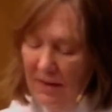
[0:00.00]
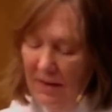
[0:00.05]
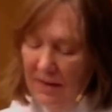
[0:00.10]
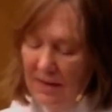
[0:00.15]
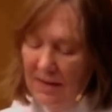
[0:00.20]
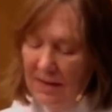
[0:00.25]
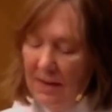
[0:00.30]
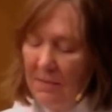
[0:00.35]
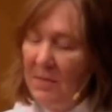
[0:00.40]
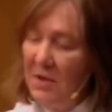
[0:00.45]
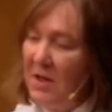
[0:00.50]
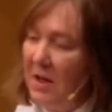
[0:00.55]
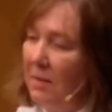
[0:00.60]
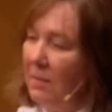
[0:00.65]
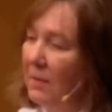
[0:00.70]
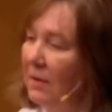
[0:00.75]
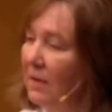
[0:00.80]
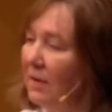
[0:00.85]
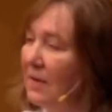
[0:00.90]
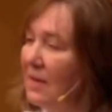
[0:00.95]
Some
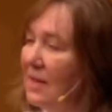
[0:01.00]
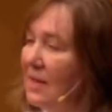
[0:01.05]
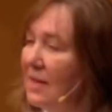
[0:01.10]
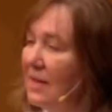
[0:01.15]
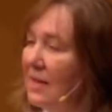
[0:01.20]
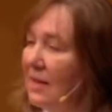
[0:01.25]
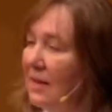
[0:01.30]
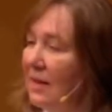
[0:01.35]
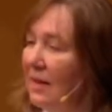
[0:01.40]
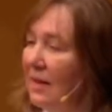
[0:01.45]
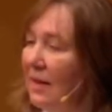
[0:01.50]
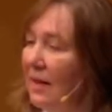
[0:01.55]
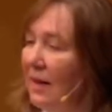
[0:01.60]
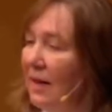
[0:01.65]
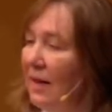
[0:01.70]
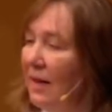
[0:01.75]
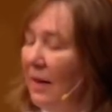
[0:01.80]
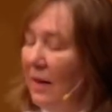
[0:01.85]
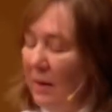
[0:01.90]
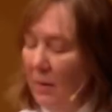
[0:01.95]
shepherds
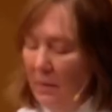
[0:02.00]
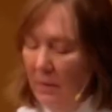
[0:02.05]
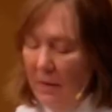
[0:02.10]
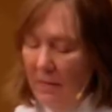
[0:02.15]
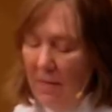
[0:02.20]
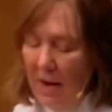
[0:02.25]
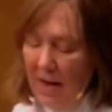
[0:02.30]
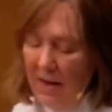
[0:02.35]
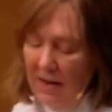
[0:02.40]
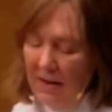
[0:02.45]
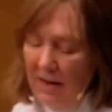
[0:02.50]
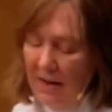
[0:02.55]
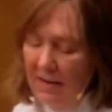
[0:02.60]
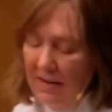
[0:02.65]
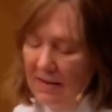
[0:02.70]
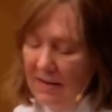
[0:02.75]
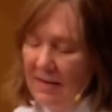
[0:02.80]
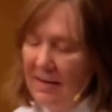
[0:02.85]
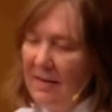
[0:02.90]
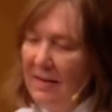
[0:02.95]
remind
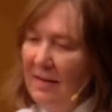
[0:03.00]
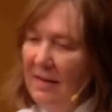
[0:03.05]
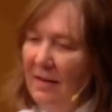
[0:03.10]
us